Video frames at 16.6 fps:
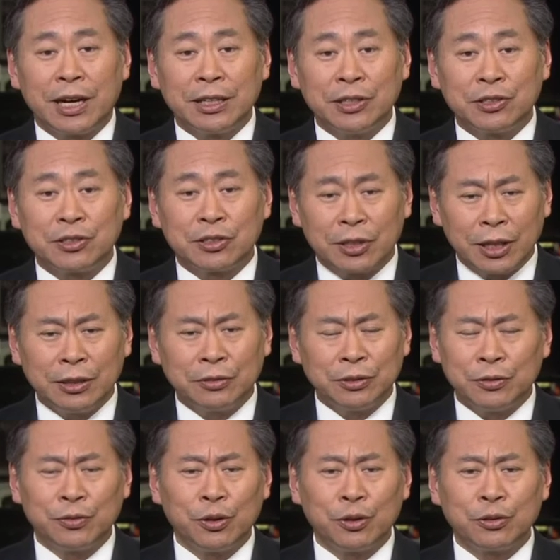not as
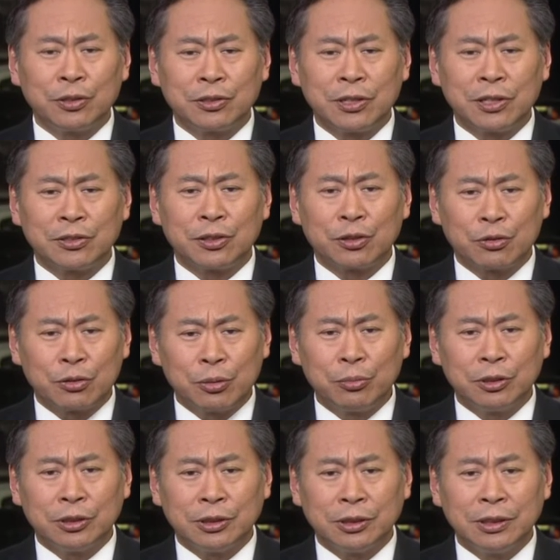tightly focused as a
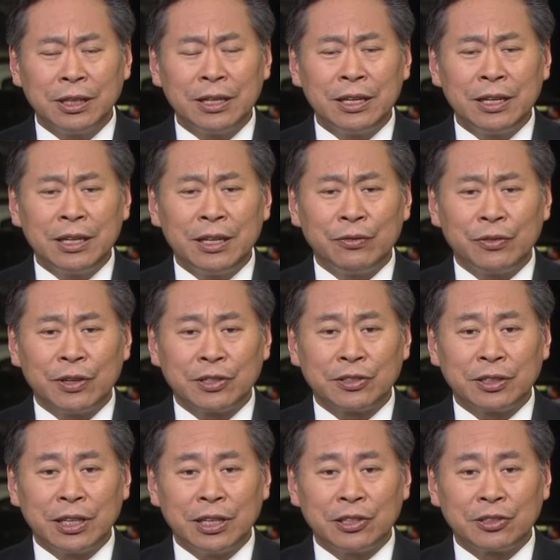criminal
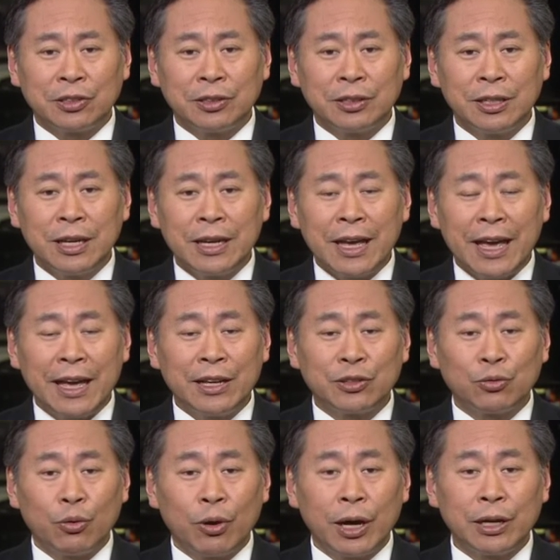investigation. And
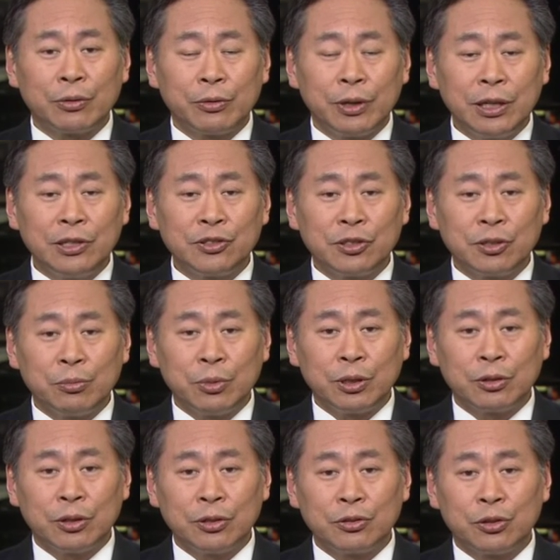it's wide-ranging
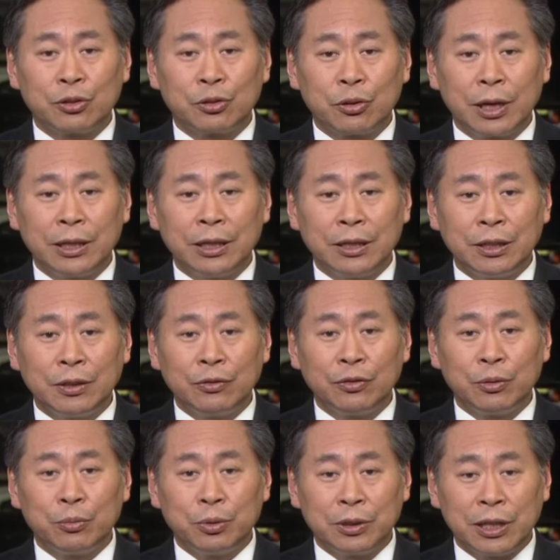because you're trying to
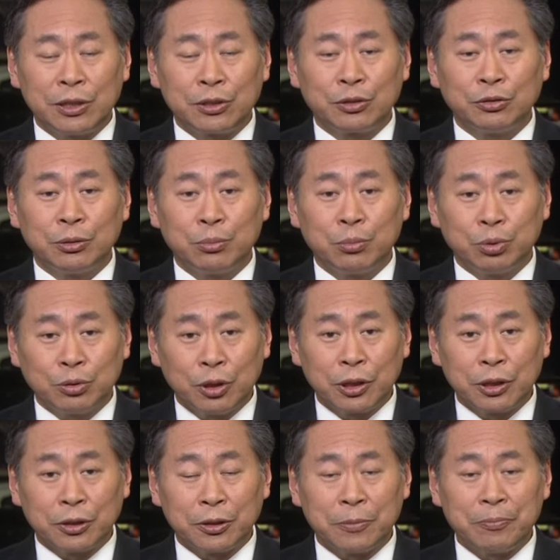give the potential
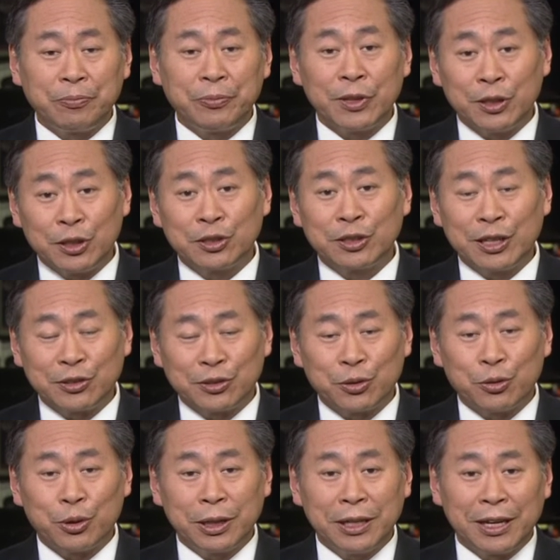employer, in this case
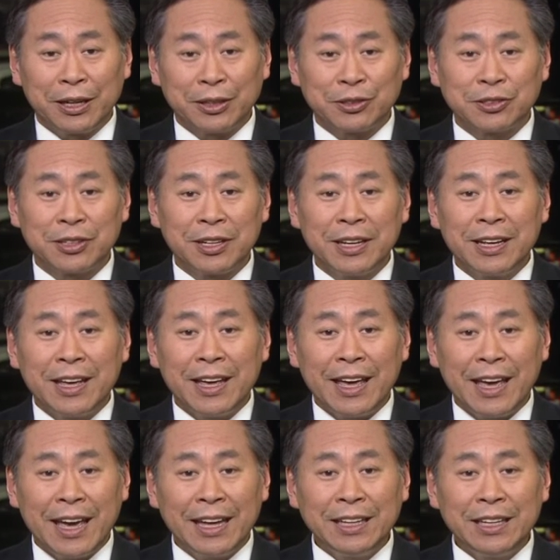the White House,
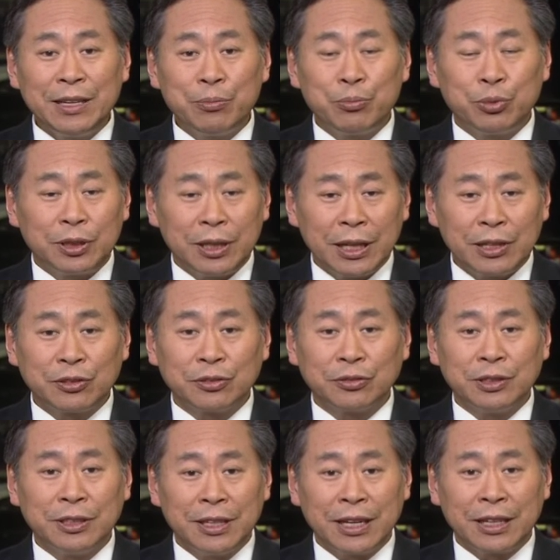any
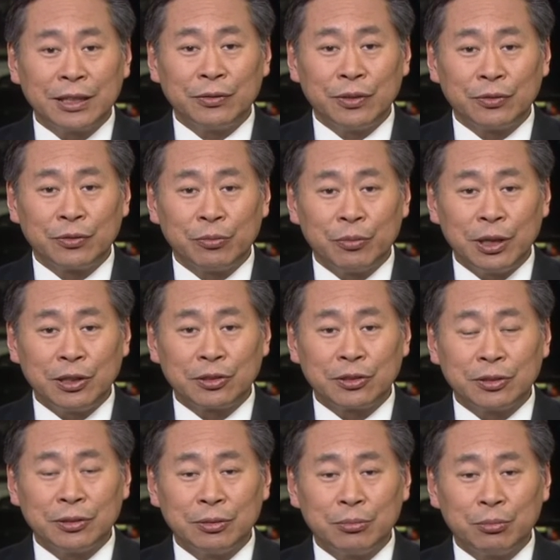potentially negative
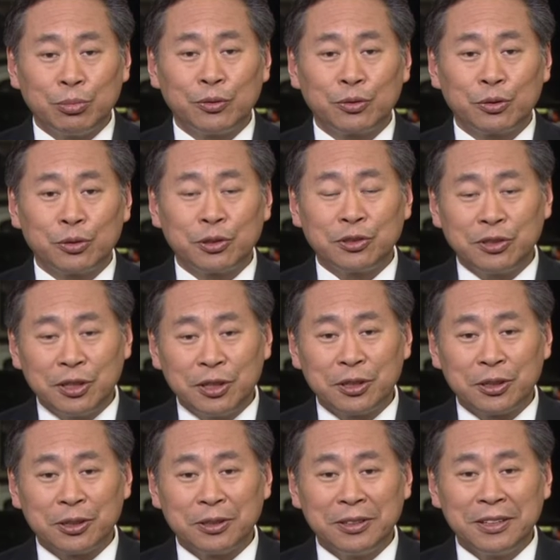information. But of course
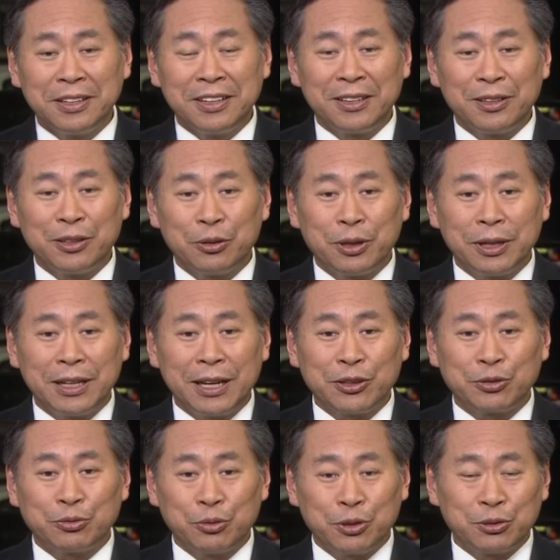here, the White
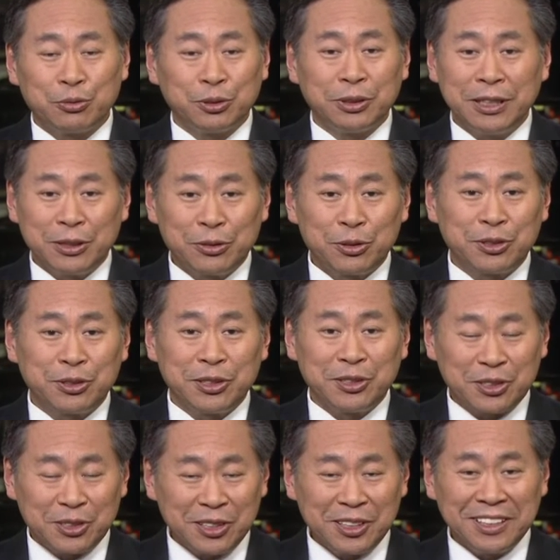House wasn't really interested
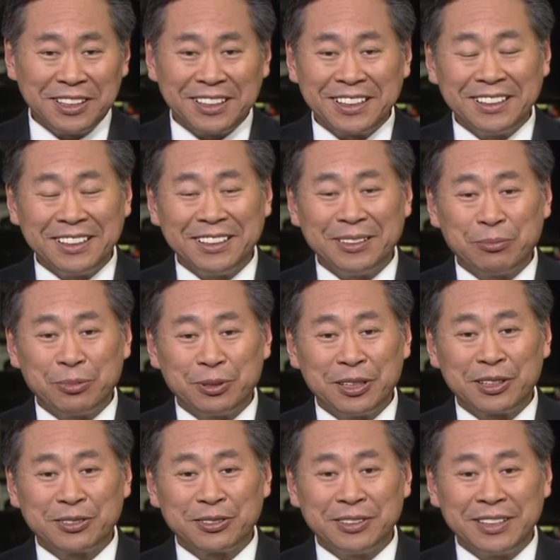in seeing any
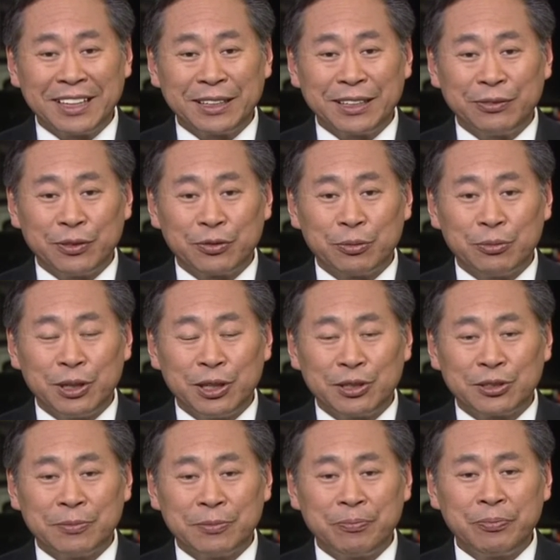potentially negative
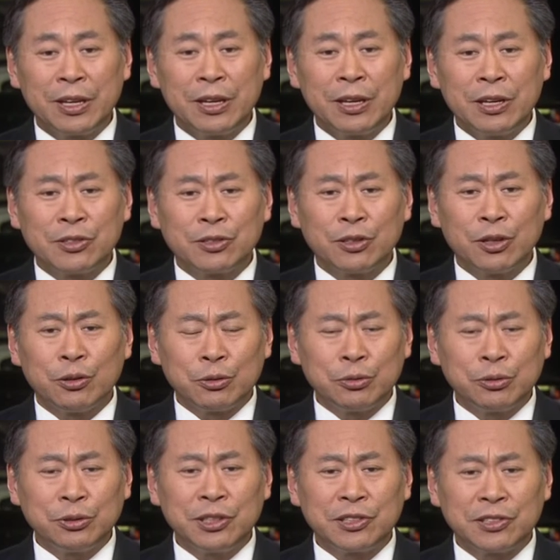information. So
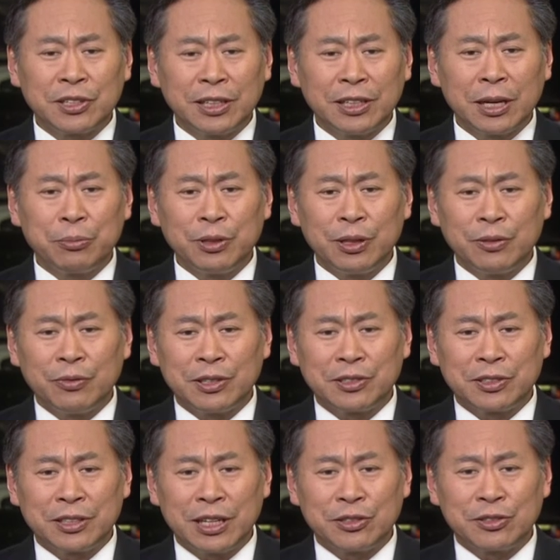it really set up the
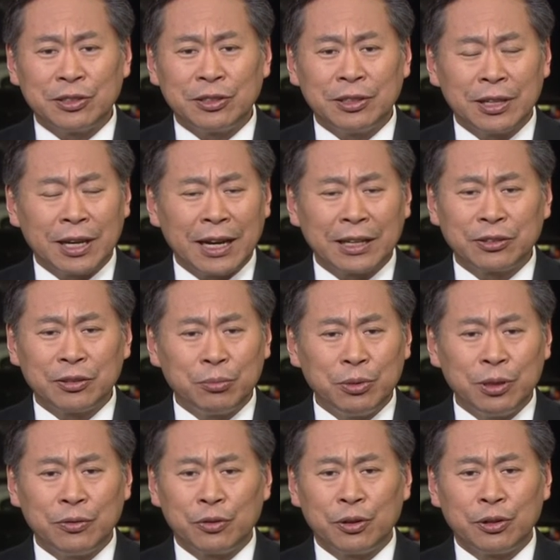investigation not to
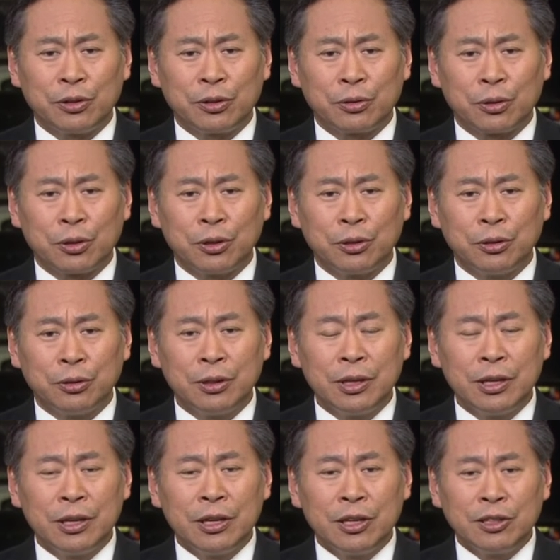be very thorough mm
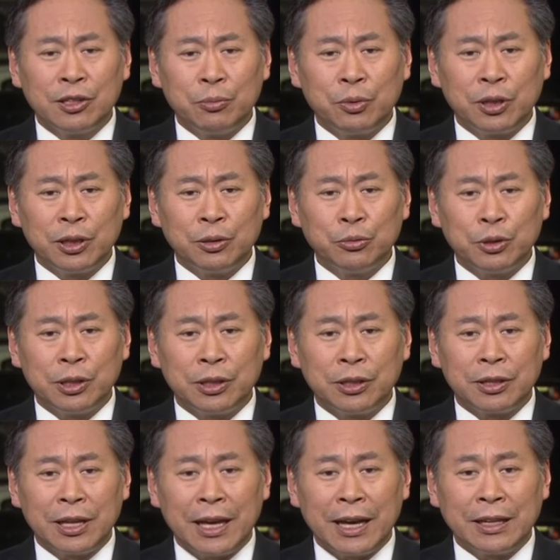-hmm. to mm-hmm. begin
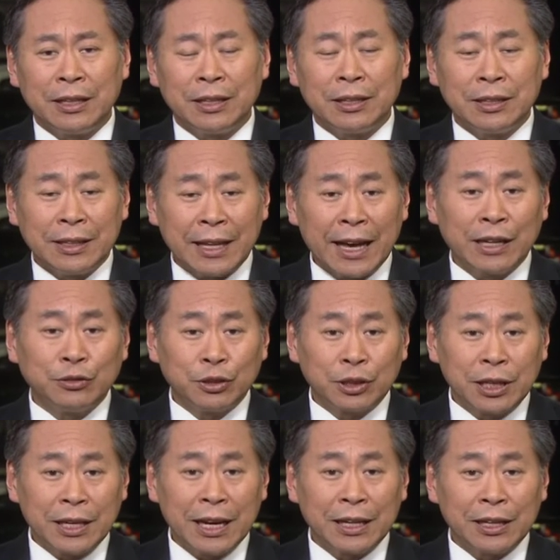with. And now
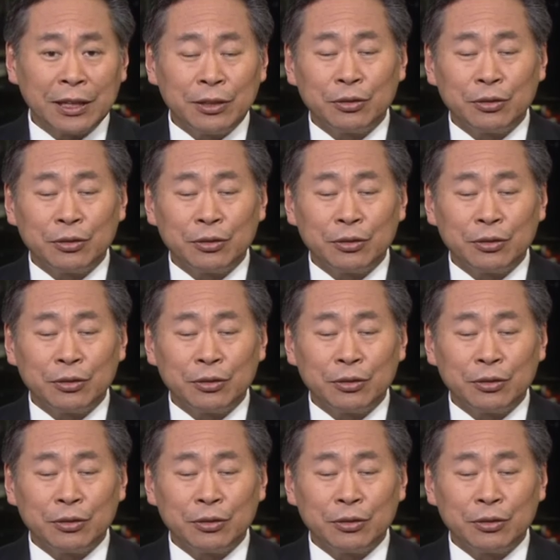looking at